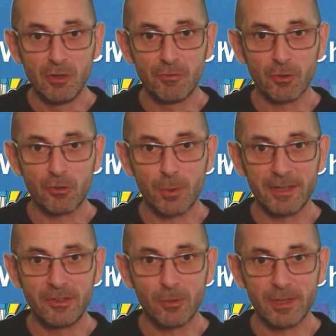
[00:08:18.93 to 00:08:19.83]
for
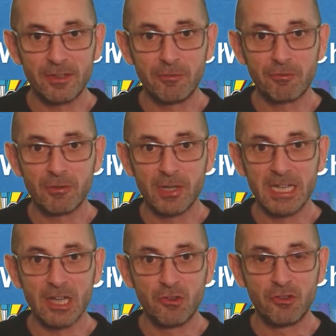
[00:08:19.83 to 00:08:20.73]

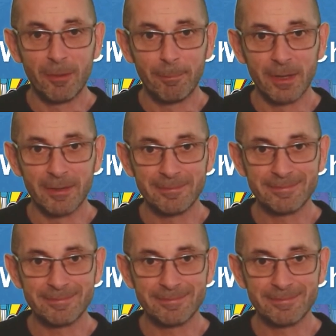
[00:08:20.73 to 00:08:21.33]
2023 jumper.